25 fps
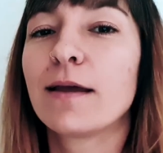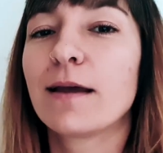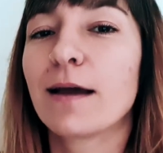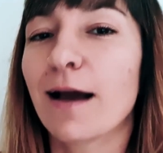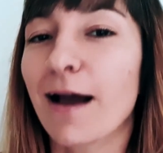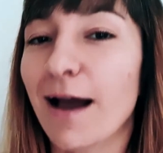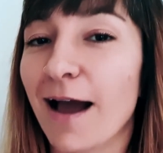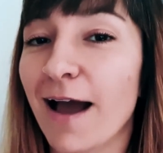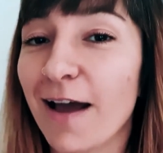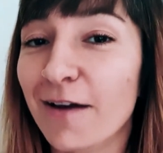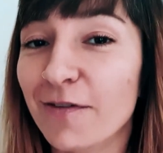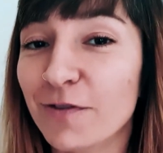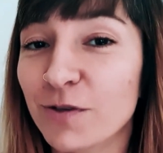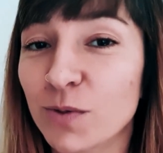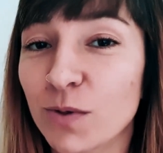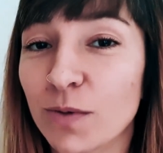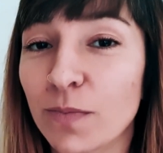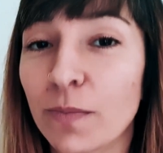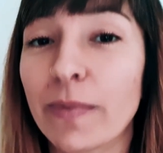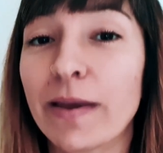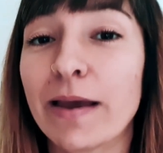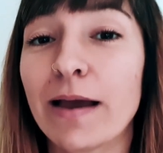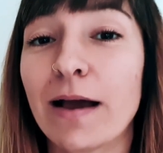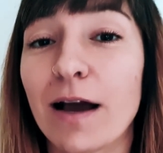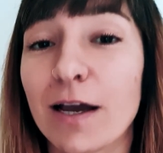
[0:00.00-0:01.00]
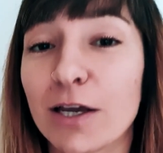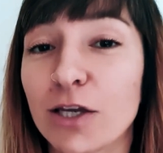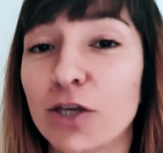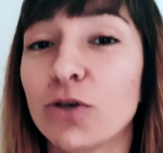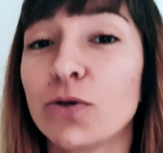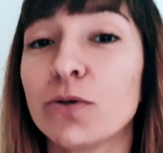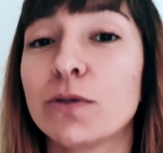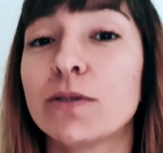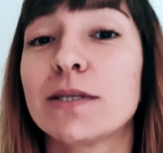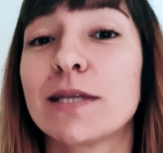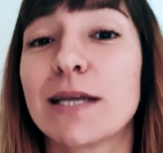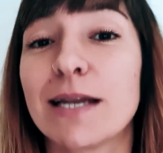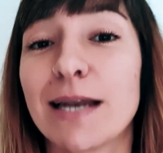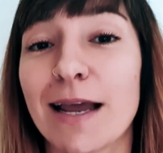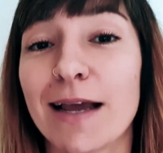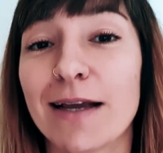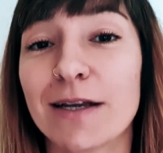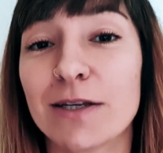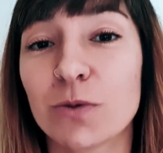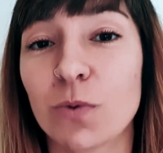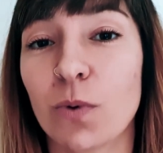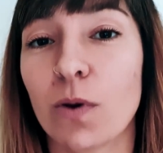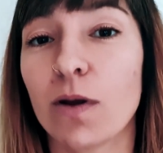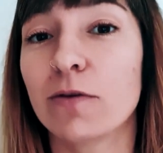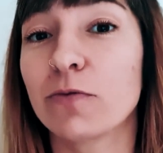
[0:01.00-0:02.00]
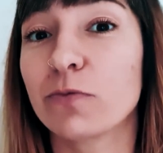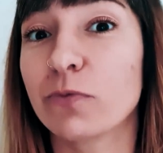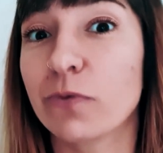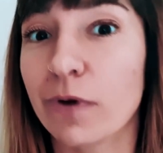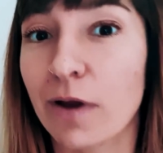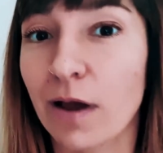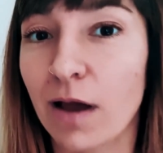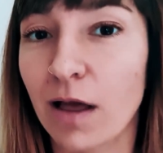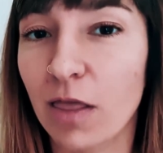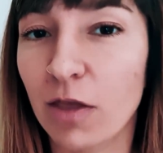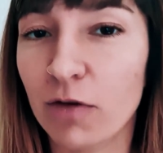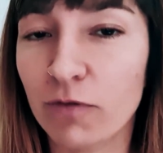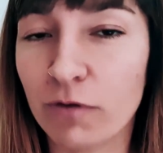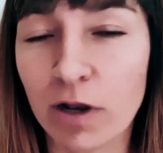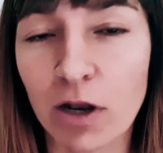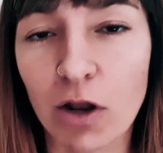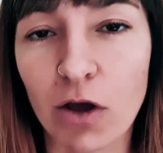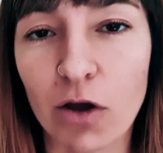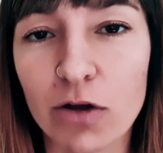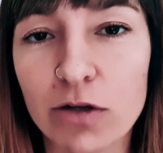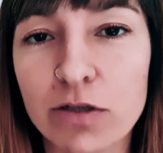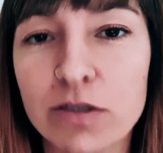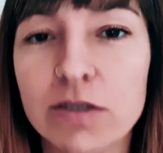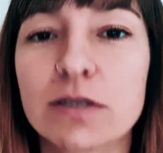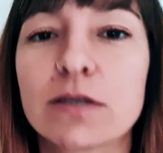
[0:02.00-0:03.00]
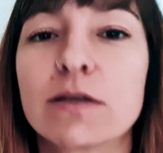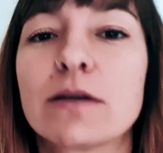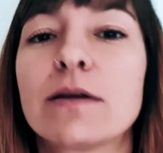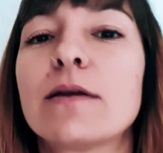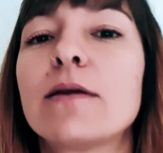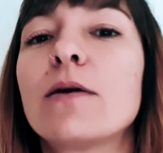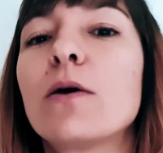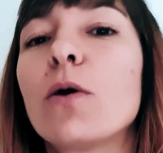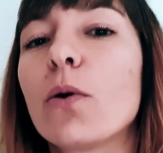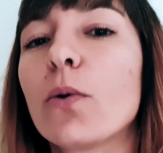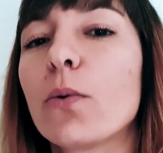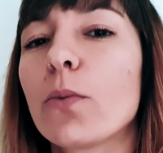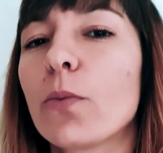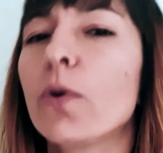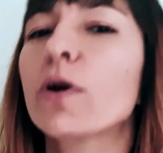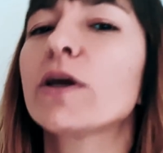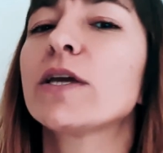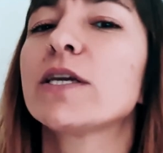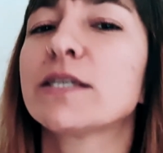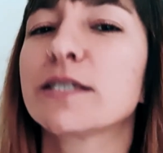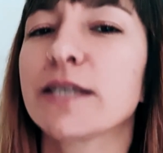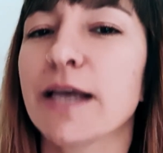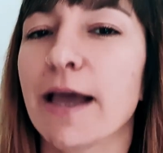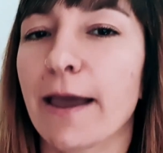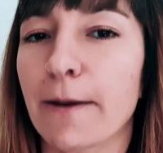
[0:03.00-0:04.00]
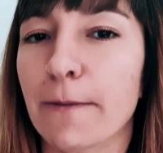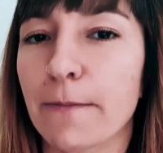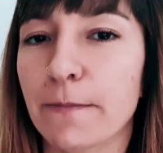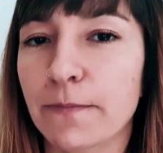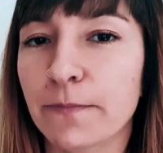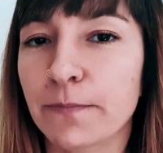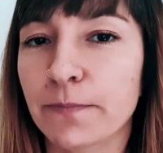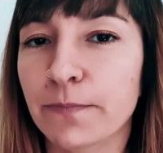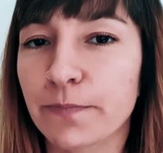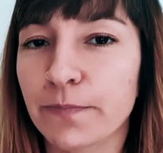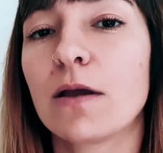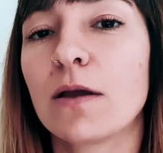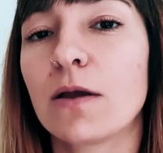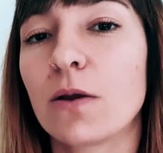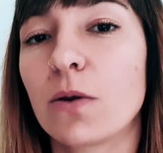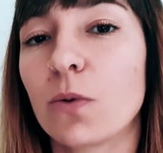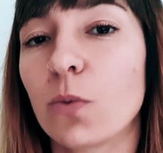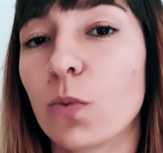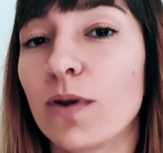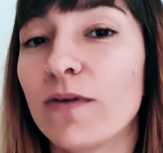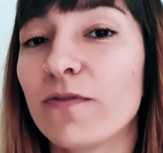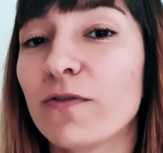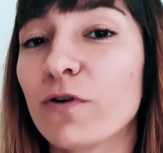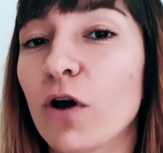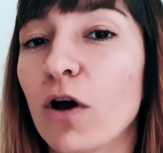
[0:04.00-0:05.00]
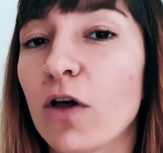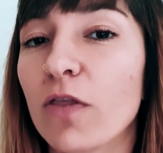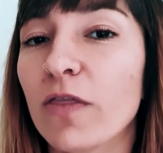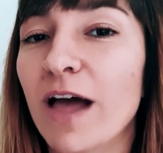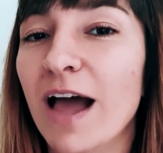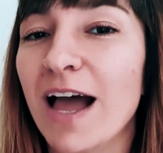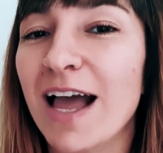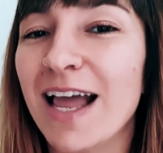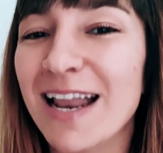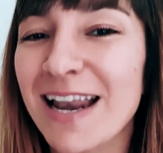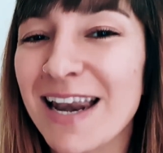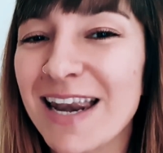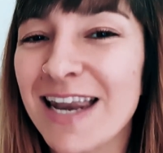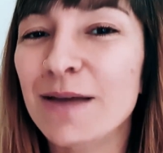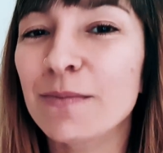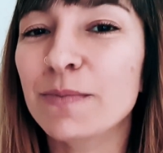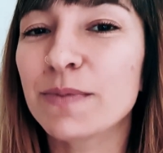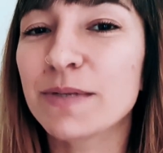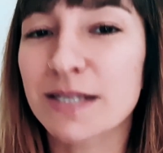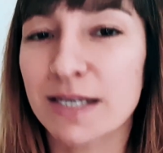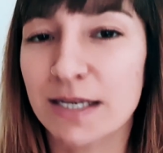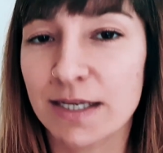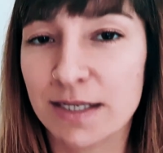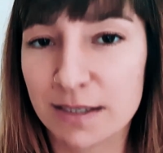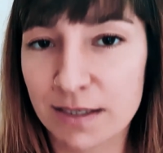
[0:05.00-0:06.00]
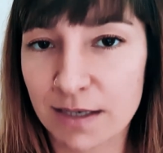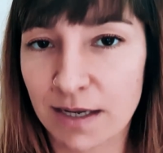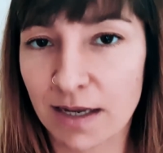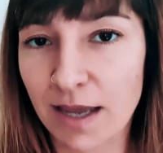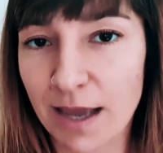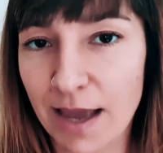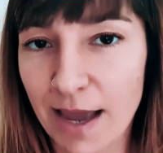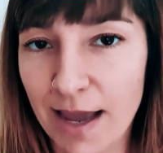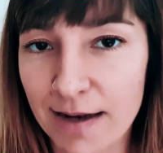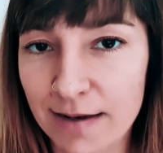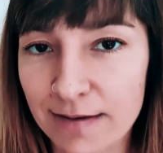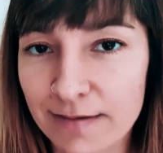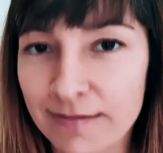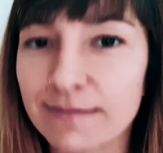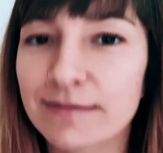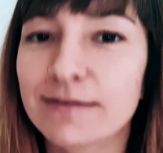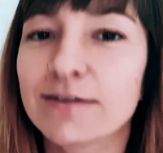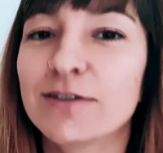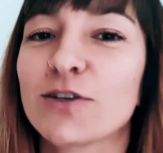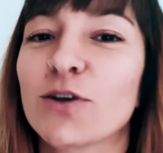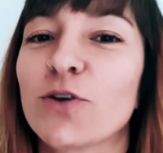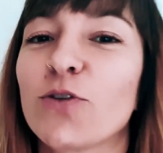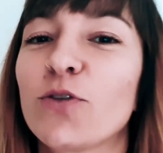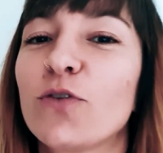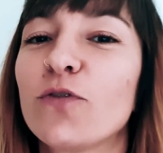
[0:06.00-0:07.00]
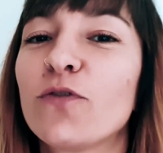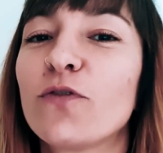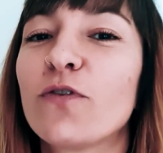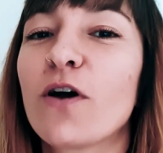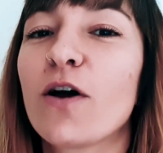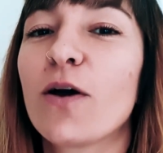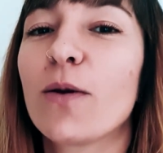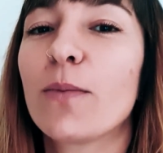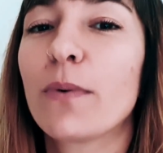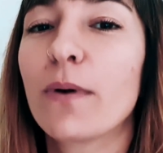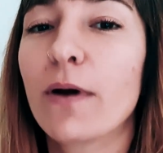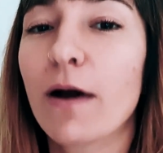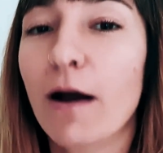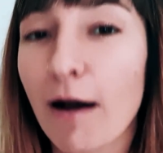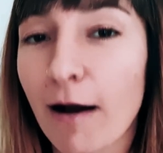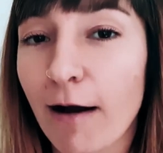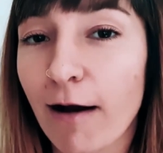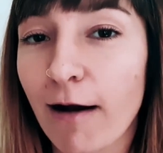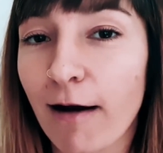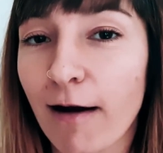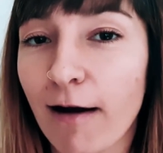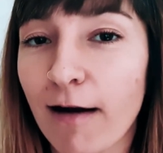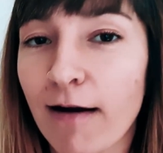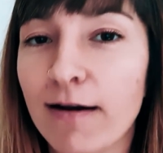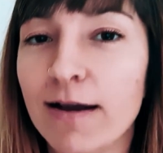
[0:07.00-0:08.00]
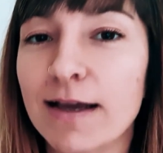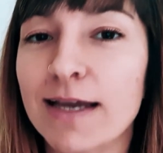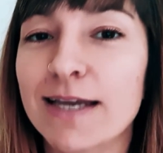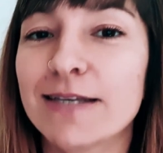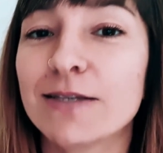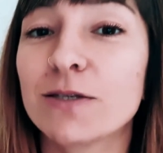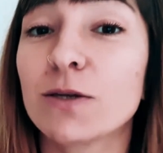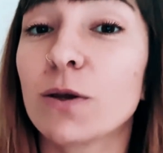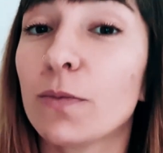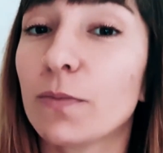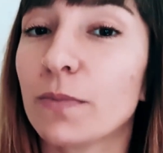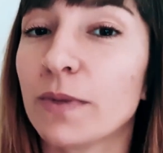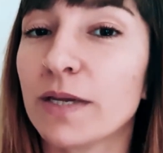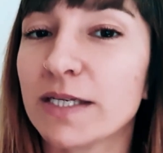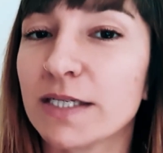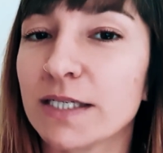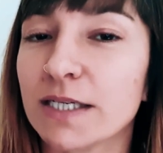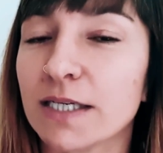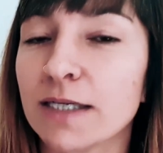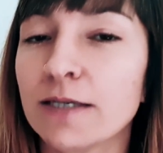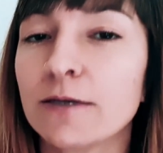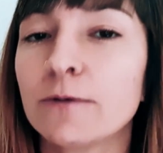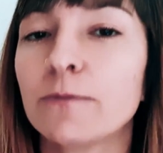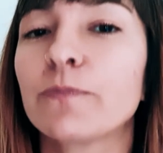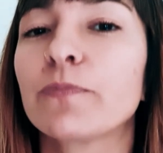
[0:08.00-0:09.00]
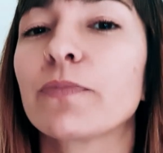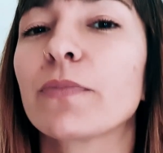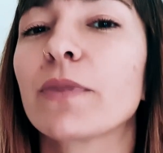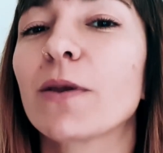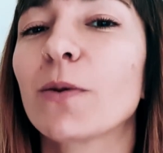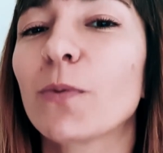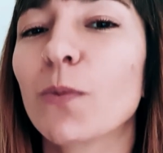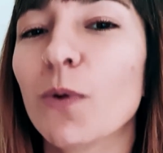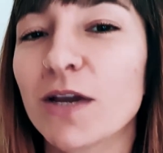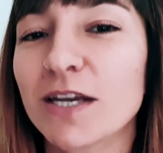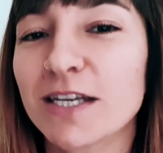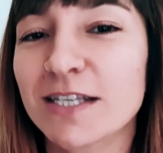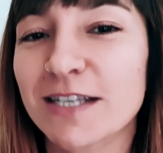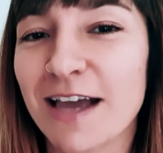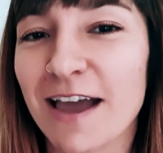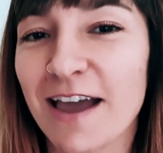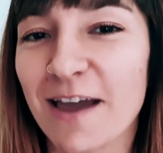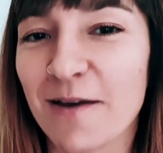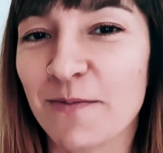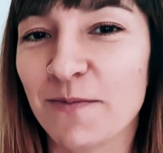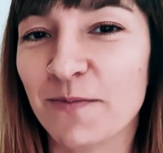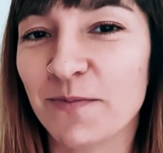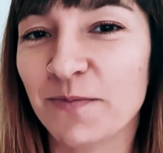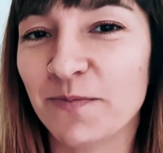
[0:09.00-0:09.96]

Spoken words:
I have to admit I use the next one rather a lot. What you saying? We've got that ellipsis again, so the verb are is omitted. What you saying?